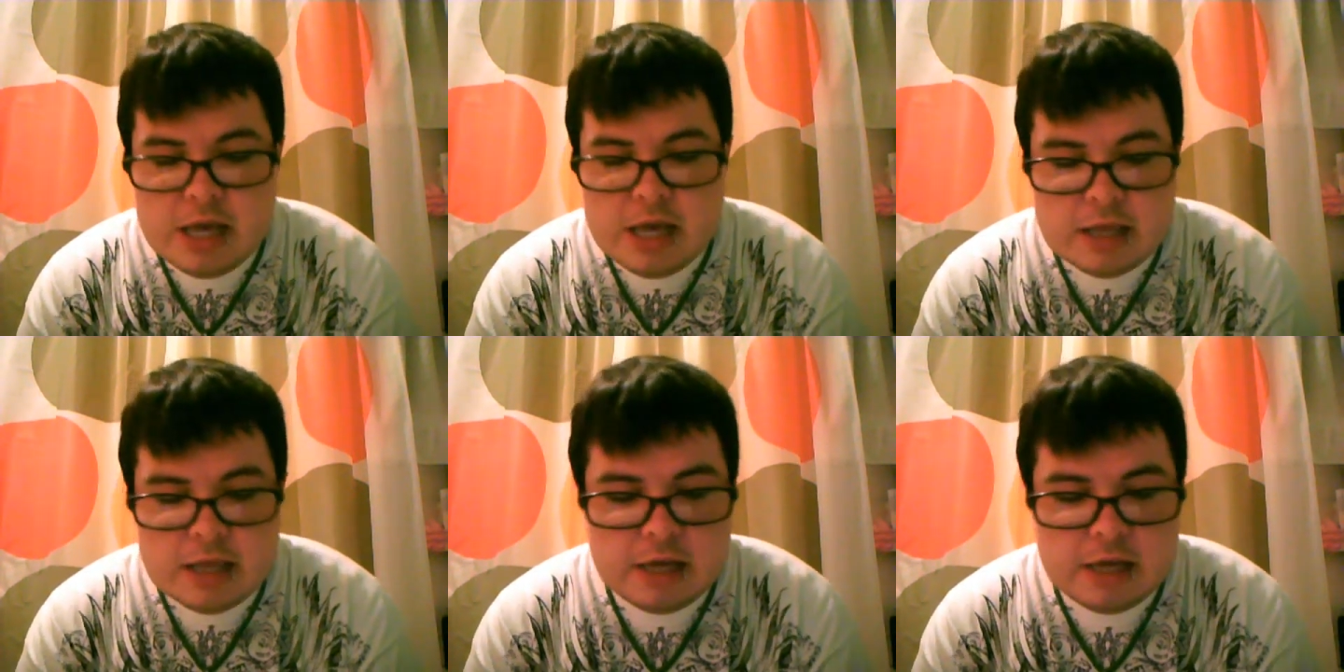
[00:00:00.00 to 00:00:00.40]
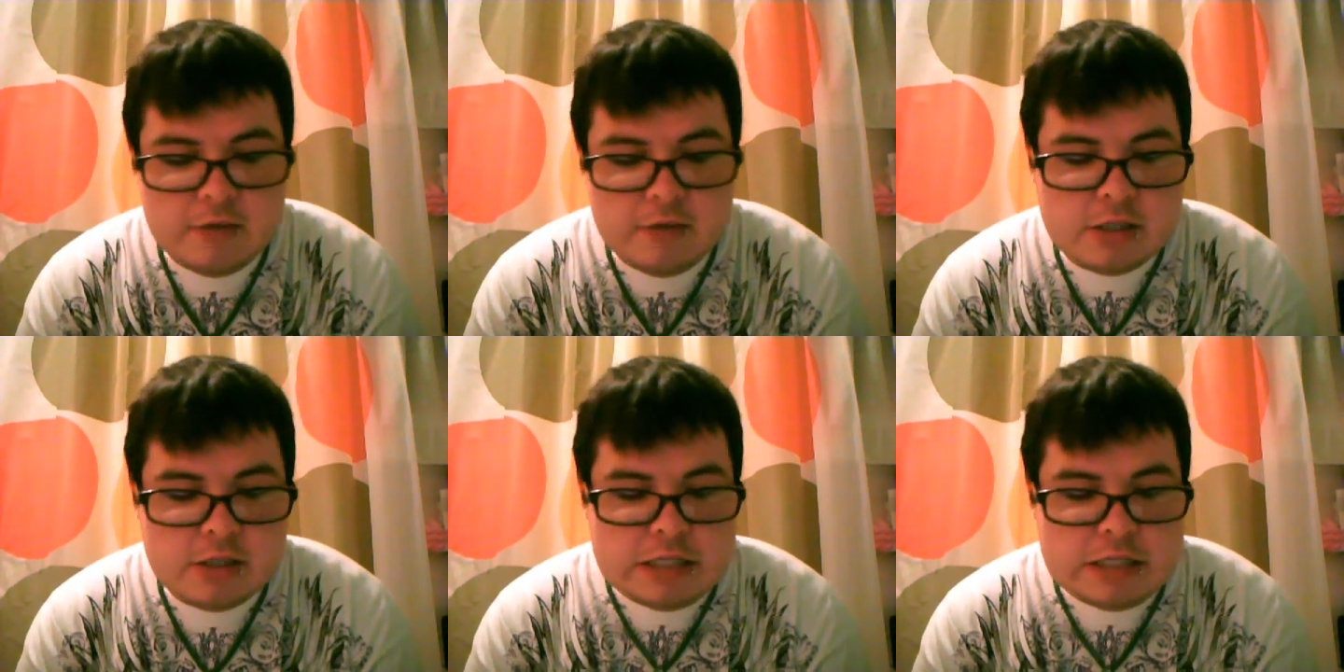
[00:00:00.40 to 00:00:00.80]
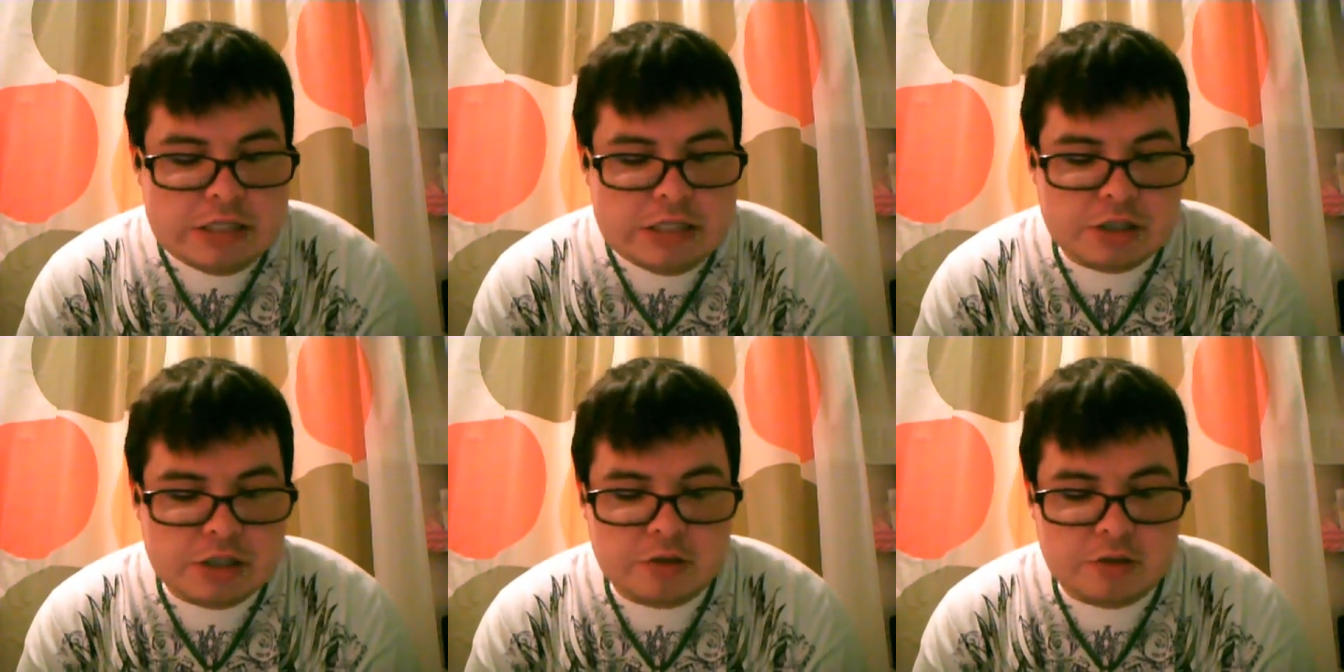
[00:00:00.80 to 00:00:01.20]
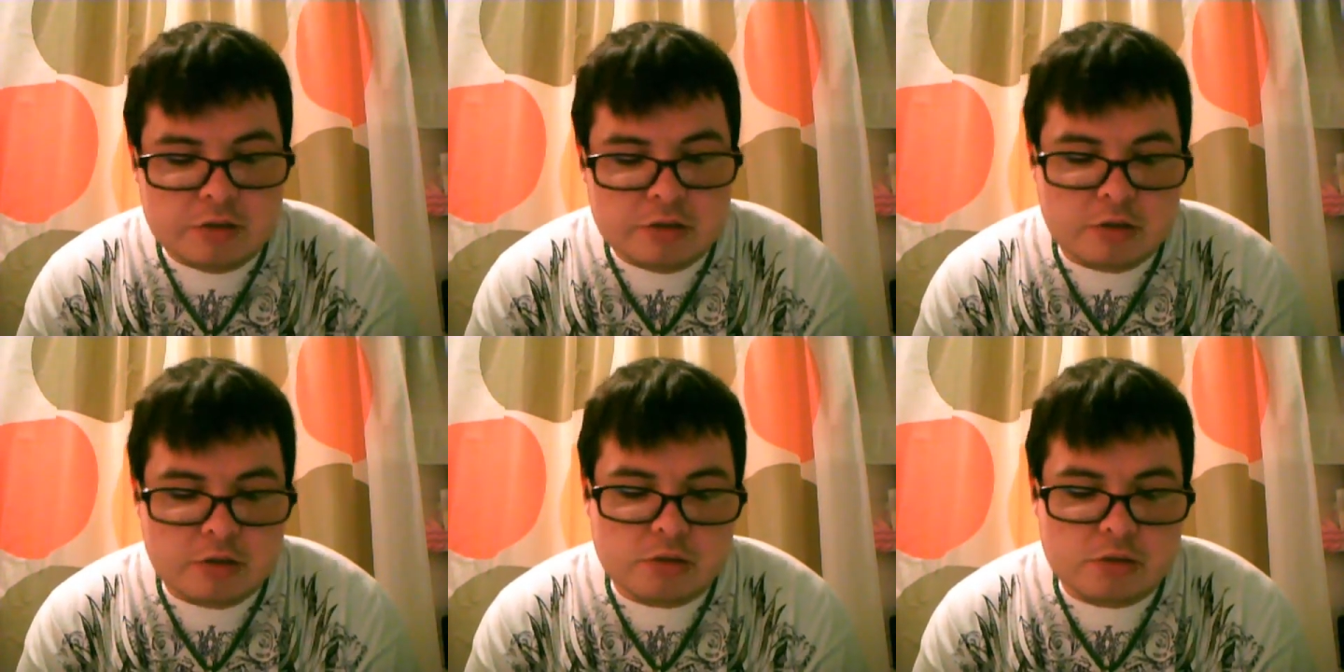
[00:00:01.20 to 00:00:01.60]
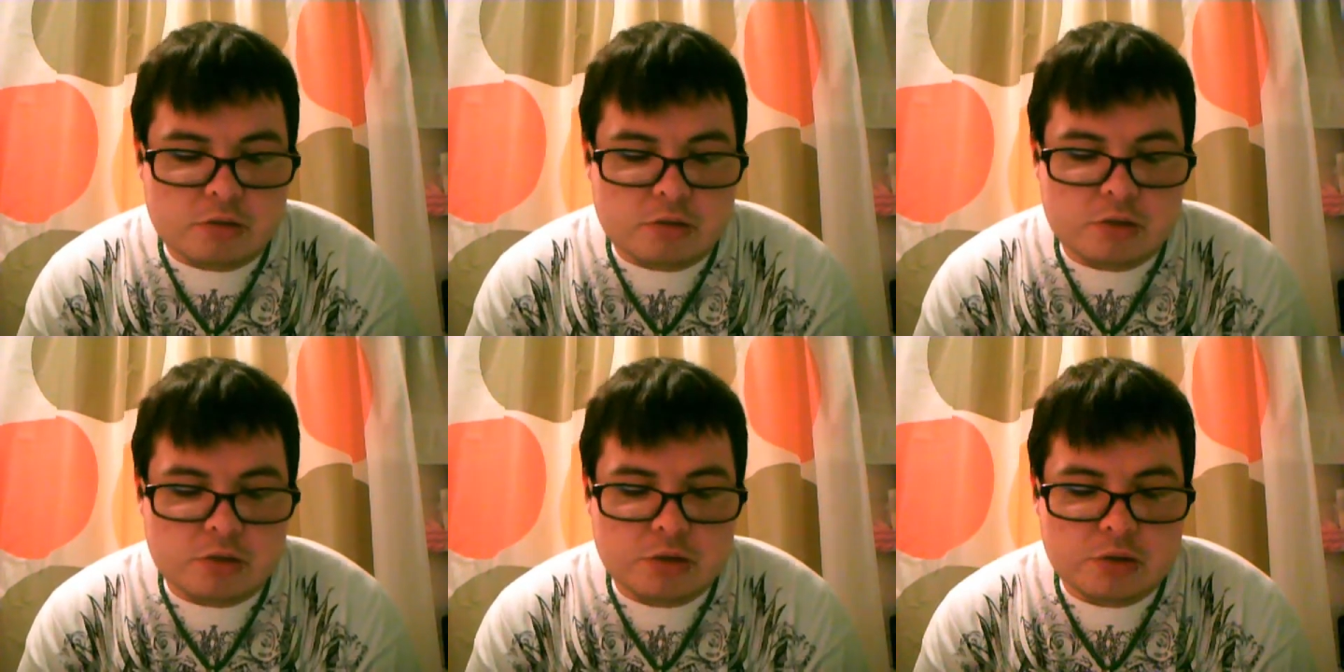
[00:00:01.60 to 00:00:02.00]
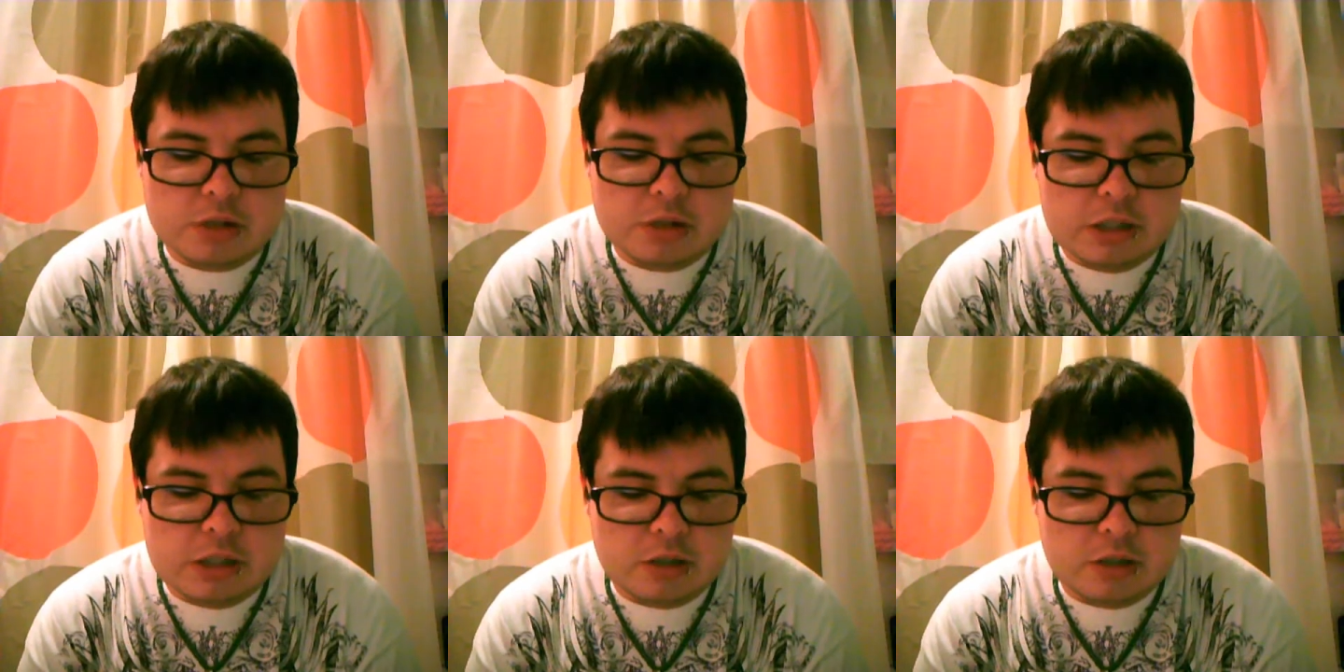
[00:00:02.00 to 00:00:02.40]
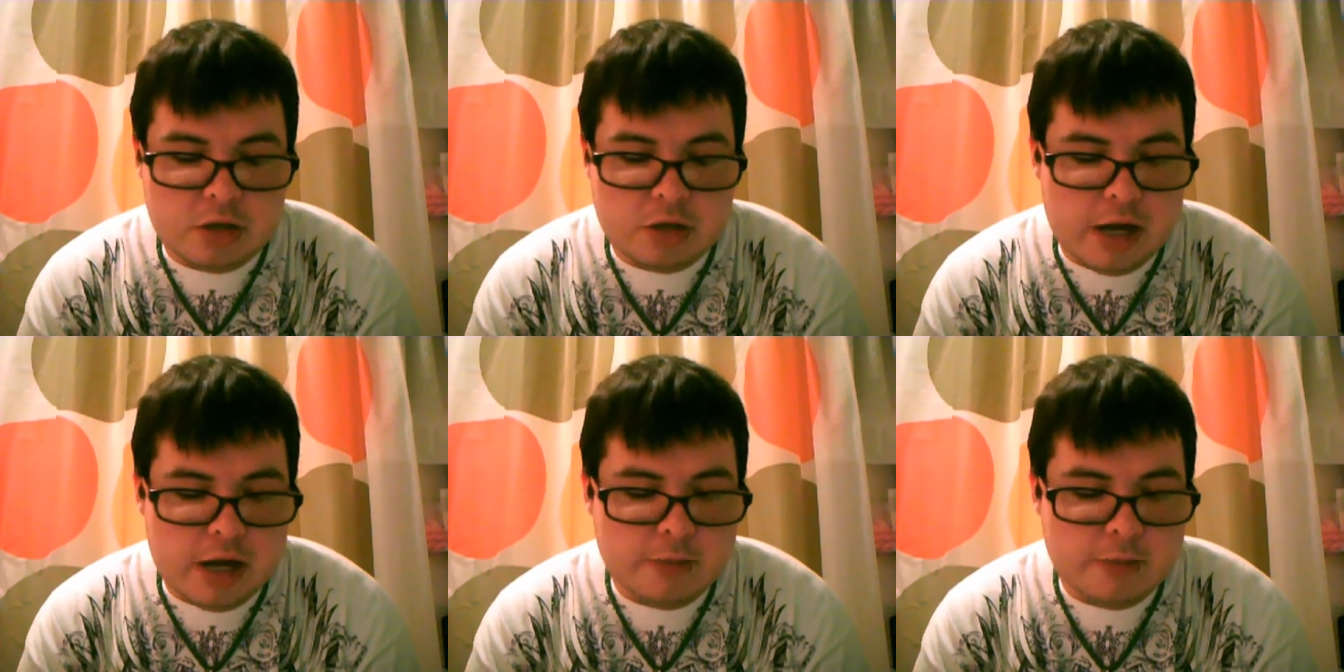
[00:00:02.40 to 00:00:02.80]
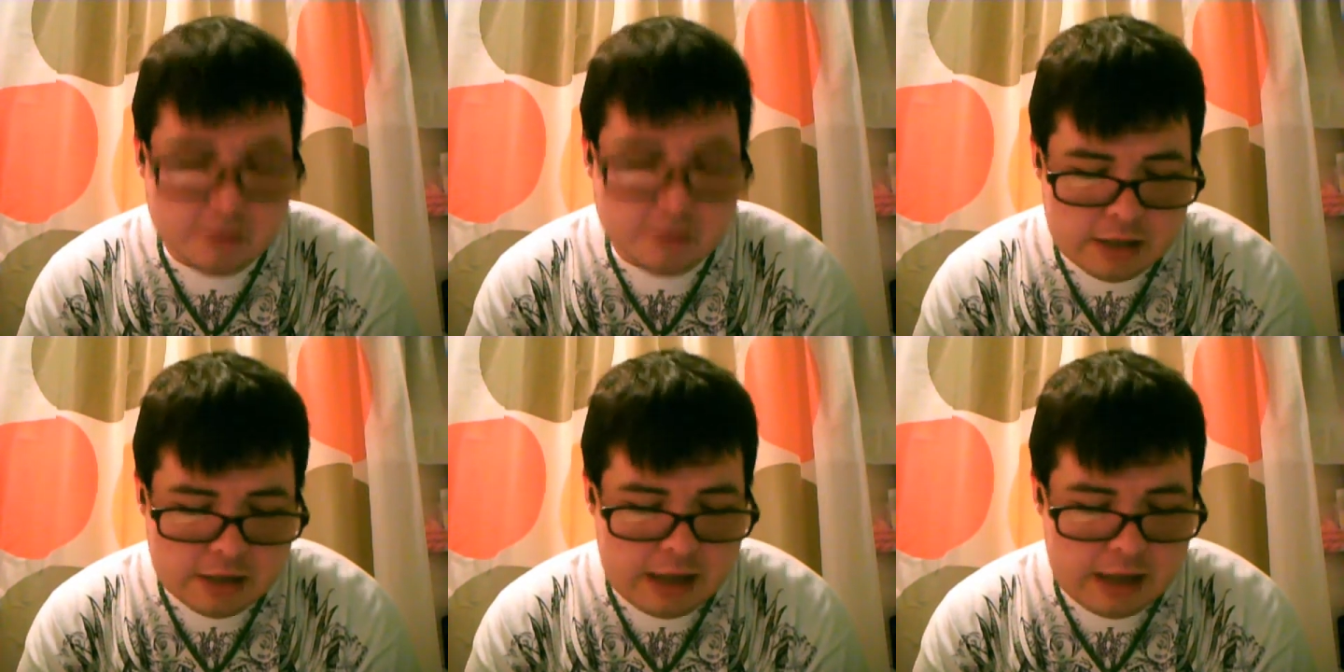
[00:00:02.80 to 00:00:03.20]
They have a distinct gender and social roles in their tribes